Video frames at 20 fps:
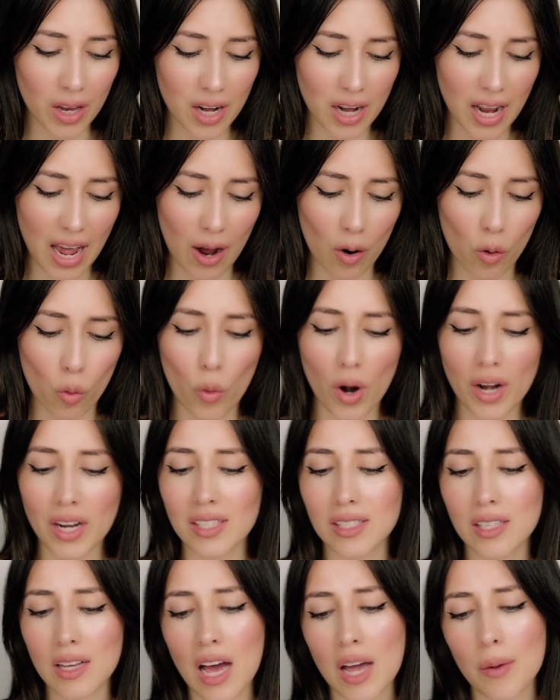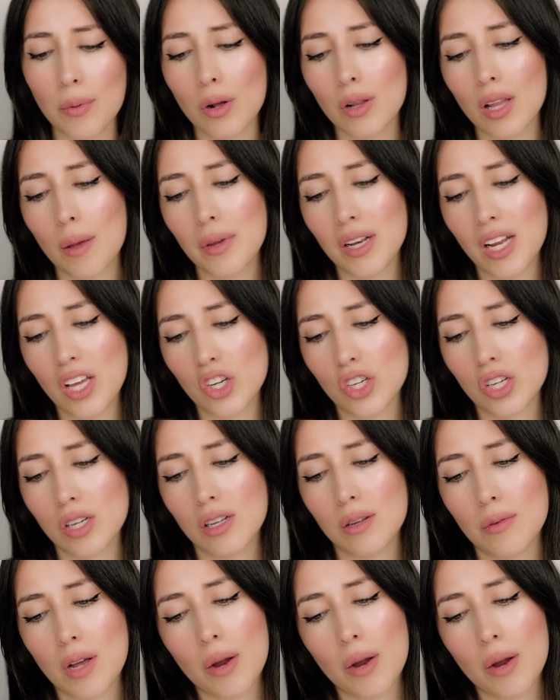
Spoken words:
Now, what is eyebrow lamination?